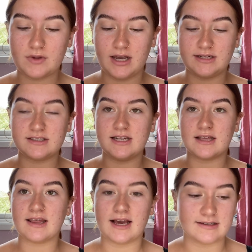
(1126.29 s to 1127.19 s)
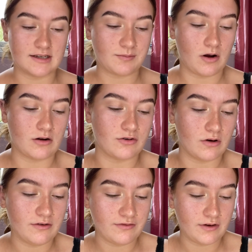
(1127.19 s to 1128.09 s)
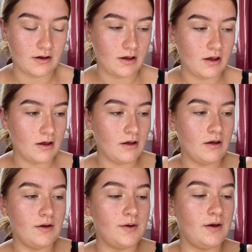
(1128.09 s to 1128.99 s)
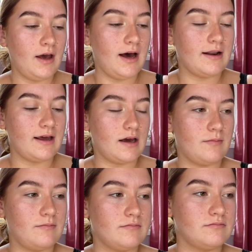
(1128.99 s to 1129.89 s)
I just take the excess product off and